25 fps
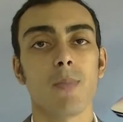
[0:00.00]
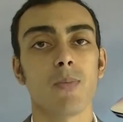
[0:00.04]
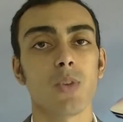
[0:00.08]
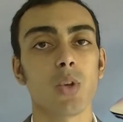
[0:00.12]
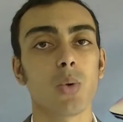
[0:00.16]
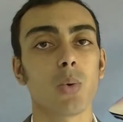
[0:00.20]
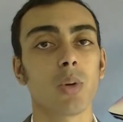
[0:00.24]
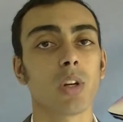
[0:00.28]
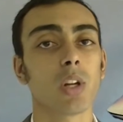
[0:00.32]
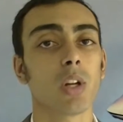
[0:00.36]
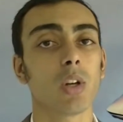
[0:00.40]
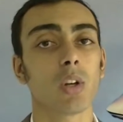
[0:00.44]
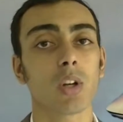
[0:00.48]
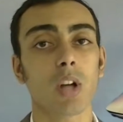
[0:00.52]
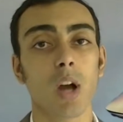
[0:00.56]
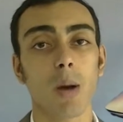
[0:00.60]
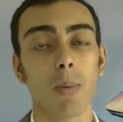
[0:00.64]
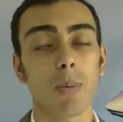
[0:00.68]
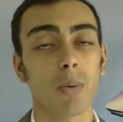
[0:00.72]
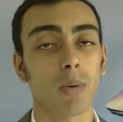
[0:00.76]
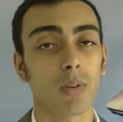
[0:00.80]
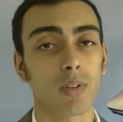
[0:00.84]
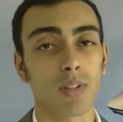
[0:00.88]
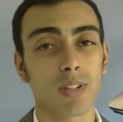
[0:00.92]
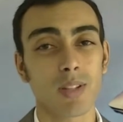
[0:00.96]
you want to look
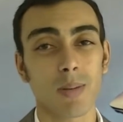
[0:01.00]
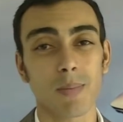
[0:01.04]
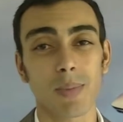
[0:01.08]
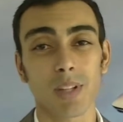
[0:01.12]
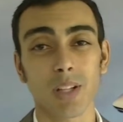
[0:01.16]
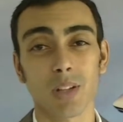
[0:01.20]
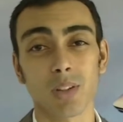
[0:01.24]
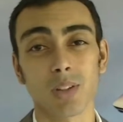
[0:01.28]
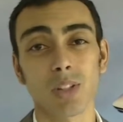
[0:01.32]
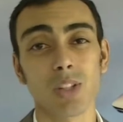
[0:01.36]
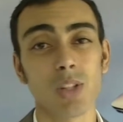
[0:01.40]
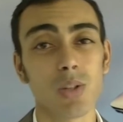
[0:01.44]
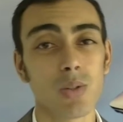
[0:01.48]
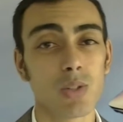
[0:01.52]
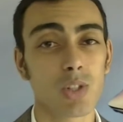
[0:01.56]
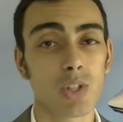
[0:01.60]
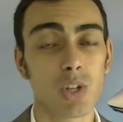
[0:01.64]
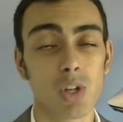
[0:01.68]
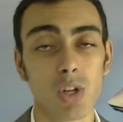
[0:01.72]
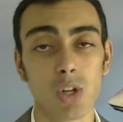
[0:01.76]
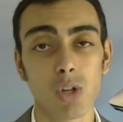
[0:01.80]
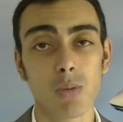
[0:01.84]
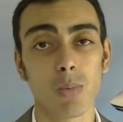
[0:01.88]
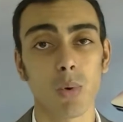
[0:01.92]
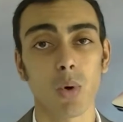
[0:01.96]
up on something on
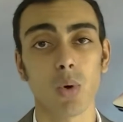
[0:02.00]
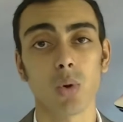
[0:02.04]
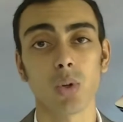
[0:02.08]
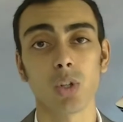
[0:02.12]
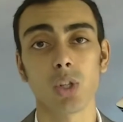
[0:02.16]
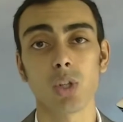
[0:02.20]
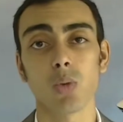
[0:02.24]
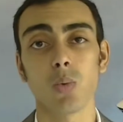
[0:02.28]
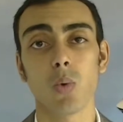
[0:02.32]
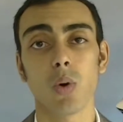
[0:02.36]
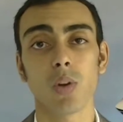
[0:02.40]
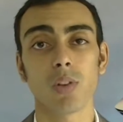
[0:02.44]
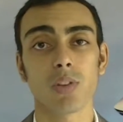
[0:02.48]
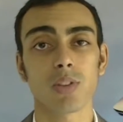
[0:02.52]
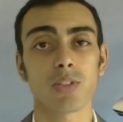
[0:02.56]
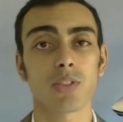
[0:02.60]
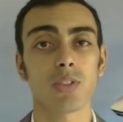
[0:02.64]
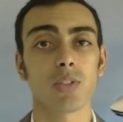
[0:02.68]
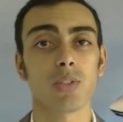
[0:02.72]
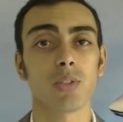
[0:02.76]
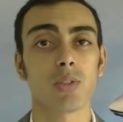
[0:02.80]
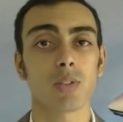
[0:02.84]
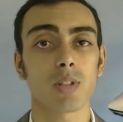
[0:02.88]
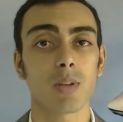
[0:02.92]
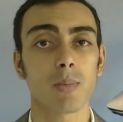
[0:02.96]
YouTube, or you want
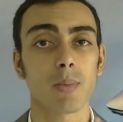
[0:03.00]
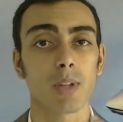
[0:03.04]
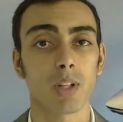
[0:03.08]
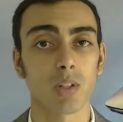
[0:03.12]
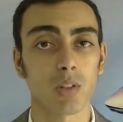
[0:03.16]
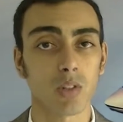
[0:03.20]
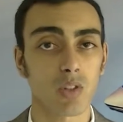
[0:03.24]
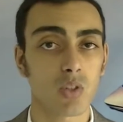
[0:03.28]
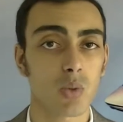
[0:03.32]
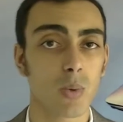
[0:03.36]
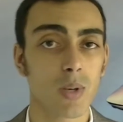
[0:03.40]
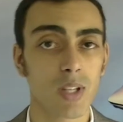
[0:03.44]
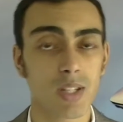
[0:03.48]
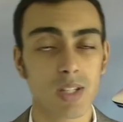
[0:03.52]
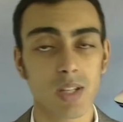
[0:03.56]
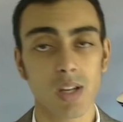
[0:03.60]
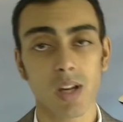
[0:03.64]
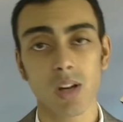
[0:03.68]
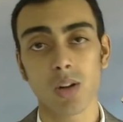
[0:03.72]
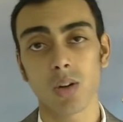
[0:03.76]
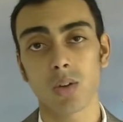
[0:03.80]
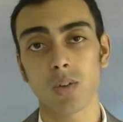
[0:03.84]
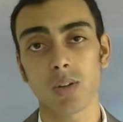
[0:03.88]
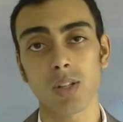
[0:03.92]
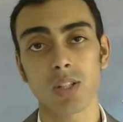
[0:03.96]
to do something on Twitter
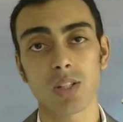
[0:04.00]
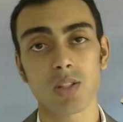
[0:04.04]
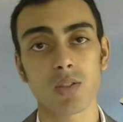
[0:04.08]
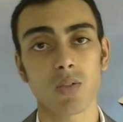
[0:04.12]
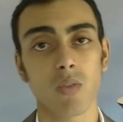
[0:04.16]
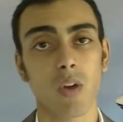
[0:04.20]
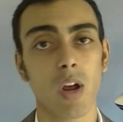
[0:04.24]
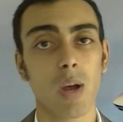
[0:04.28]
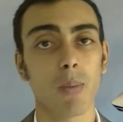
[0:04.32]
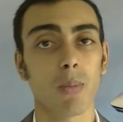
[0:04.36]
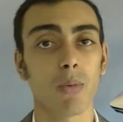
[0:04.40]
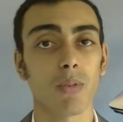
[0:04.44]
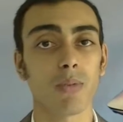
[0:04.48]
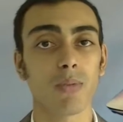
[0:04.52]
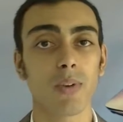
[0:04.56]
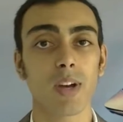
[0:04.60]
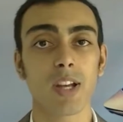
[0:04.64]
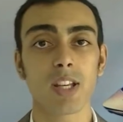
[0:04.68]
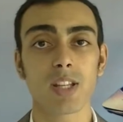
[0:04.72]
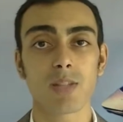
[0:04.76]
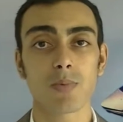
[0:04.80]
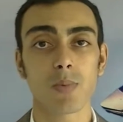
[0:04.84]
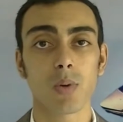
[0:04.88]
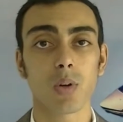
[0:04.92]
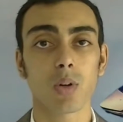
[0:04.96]
or Instagram or
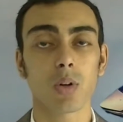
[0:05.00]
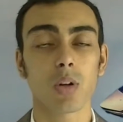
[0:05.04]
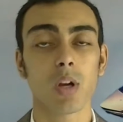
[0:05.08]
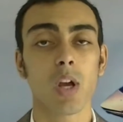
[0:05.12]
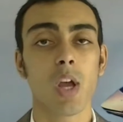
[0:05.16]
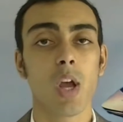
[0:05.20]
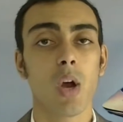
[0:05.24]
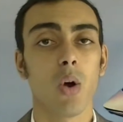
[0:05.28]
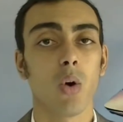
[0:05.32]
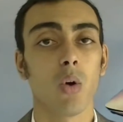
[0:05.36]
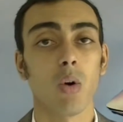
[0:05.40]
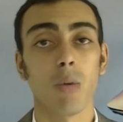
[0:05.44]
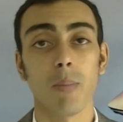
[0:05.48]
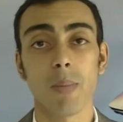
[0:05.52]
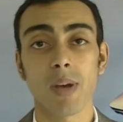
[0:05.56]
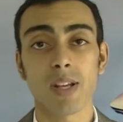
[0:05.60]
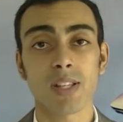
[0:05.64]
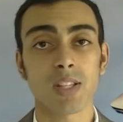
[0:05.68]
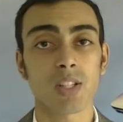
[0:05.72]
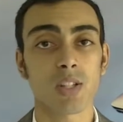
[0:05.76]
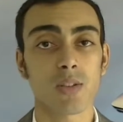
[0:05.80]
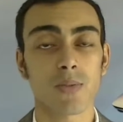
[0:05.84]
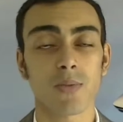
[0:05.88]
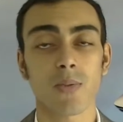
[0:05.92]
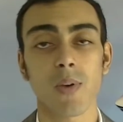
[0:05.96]
Facebook, or
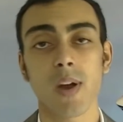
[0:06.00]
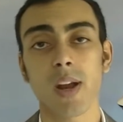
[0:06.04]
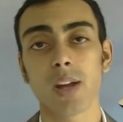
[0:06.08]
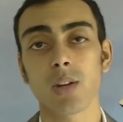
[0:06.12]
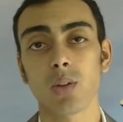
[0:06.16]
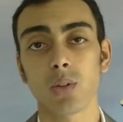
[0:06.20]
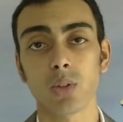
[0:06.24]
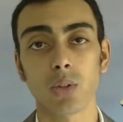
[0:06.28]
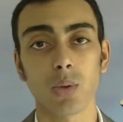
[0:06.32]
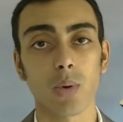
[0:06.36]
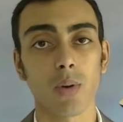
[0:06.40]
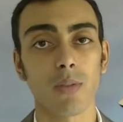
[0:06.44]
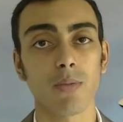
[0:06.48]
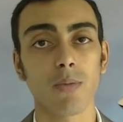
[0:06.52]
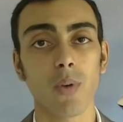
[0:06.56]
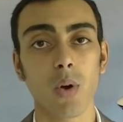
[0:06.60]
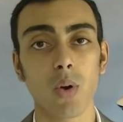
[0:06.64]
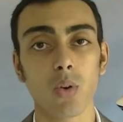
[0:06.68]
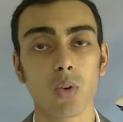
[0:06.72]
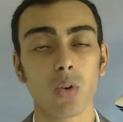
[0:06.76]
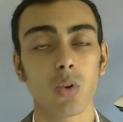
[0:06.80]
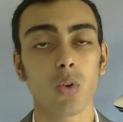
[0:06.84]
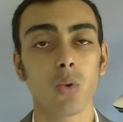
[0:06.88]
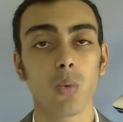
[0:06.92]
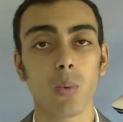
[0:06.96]
message a friend or do a
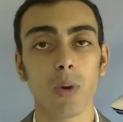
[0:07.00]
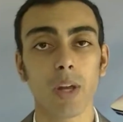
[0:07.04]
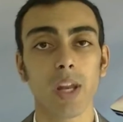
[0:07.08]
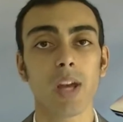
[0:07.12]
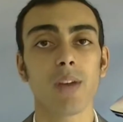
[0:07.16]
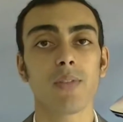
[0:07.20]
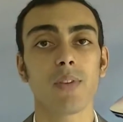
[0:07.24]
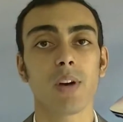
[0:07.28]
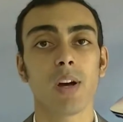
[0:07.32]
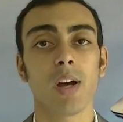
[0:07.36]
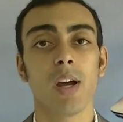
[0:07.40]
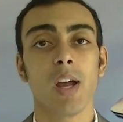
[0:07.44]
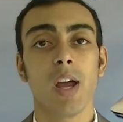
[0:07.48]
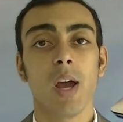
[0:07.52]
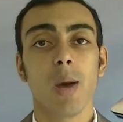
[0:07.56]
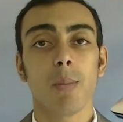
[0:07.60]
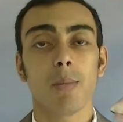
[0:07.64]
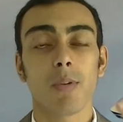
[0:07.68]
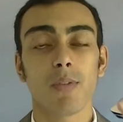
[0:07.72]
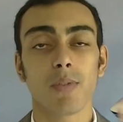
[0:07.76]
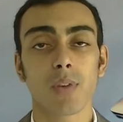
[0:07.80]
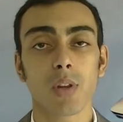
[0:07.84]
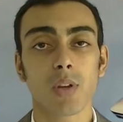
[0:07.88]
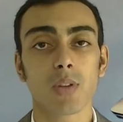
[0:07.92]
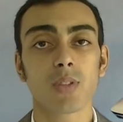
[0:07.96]
phone call, whatever.
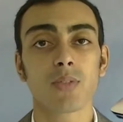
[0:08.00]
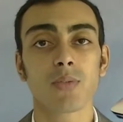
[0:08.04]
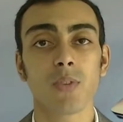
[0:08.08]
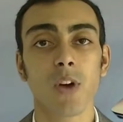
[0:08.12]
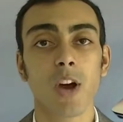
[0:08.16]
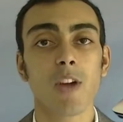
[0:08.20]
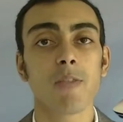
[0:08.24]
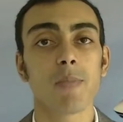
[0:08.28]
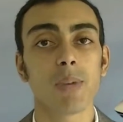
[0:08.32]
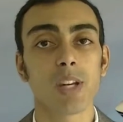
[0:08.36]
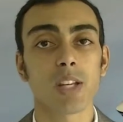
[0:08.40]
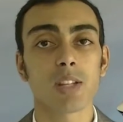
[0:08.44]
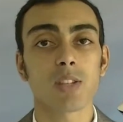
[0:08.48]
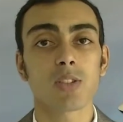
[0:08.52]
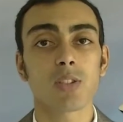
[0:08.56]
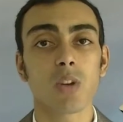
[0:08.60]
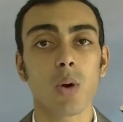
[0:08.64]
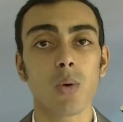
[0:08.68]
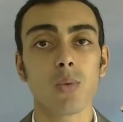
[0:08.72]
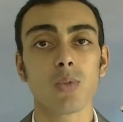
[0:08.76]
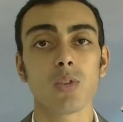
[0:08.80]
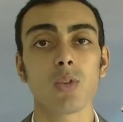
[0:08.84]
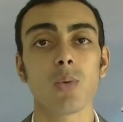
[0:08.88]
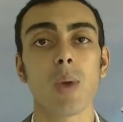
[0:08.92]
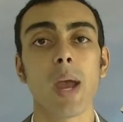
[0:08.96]
But for those 5 minutes,
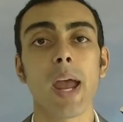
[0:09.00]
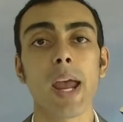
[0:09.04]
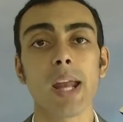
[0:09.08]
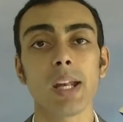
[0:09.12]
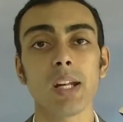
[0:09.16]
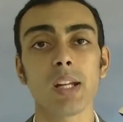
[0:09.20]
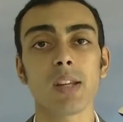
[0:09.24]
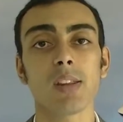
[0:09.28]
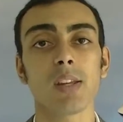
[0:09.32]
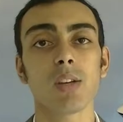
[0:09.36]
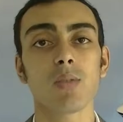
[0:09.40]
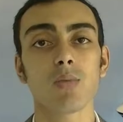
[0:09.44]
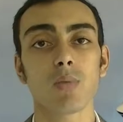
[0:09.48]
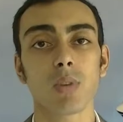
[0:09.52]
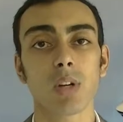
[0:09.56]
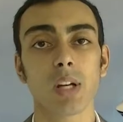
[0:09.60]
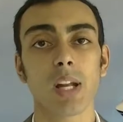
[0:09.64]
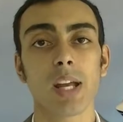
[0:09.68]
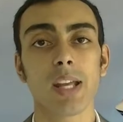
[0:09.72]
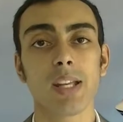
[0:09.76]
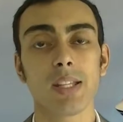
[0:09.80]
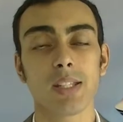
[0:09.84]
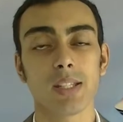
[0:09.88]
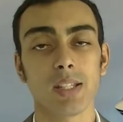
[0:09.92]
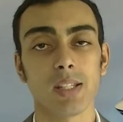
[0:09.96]
don't do anything
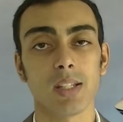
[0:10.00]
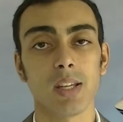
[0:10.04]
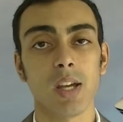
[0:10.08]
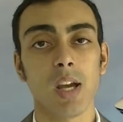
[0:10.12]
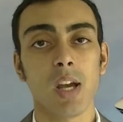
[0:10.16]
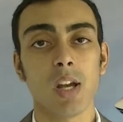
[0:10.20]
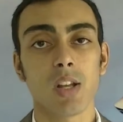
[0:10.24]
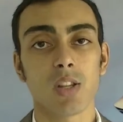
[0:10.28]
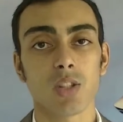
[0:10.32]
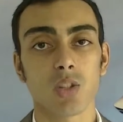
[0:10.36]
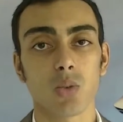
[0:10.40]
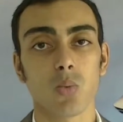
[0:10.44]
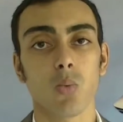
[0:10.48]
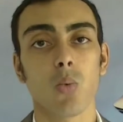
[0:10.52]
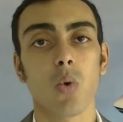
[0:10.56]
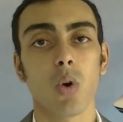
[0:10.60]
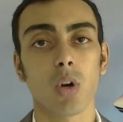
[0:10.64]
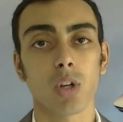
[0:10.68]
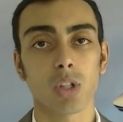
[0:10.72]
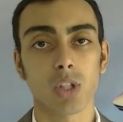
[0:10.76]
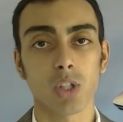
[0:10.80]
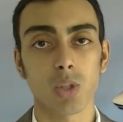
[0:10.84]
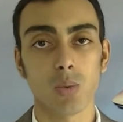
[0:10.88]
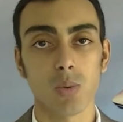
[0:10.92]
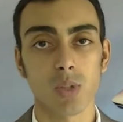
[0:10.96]
related to what
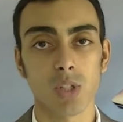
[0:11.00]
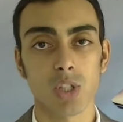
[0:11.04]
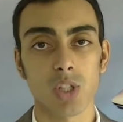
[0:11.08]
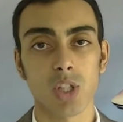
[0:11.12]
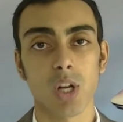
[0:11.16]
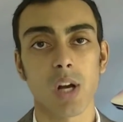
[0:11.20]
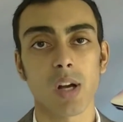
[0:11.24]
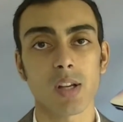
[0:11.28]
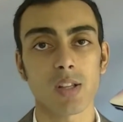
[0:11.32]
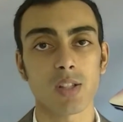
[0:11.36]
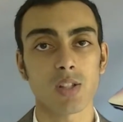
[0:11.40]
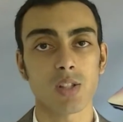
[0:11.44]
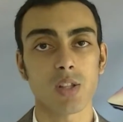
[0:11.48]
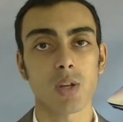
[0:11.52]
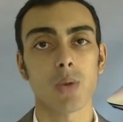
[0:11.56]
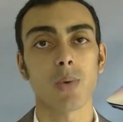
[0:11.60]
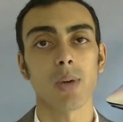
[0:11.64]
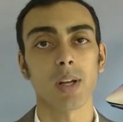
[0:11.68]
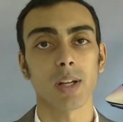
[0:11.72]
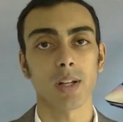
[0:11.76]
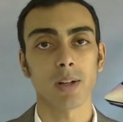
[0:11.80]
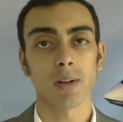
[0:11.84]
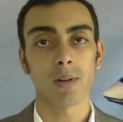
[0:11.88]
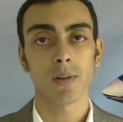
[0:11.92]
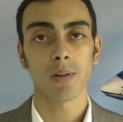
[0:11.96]
you were just
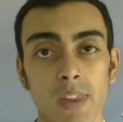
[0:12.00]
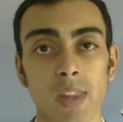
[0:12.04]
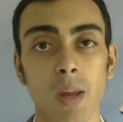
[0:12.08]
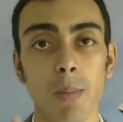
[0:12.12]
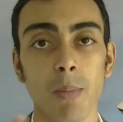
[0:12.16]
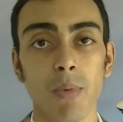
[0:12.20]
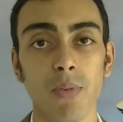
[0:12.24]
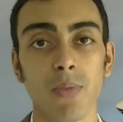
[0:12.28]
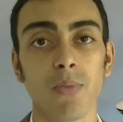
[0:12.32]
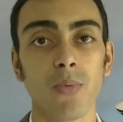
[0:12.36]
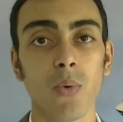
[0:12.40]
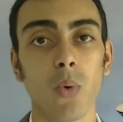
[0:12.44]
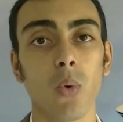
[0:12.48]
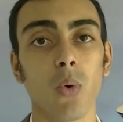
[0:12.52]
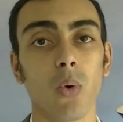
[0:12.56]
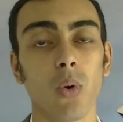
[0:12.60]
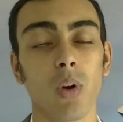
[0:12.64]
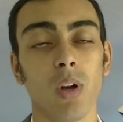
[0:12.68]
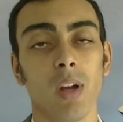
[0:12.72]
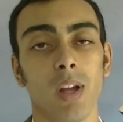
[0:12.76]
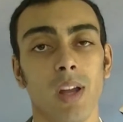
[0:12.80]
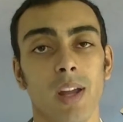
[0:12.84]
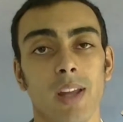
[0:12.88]
doing. Number 4.